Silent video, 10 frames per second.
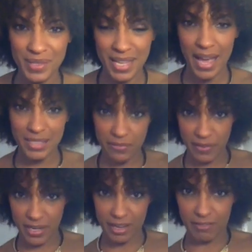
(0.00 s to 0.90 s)
cider
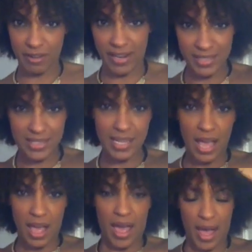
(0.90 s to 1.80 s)
vinegar rinse.
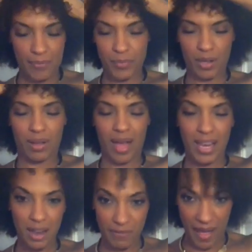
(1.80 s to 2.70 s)
Um, oh, I love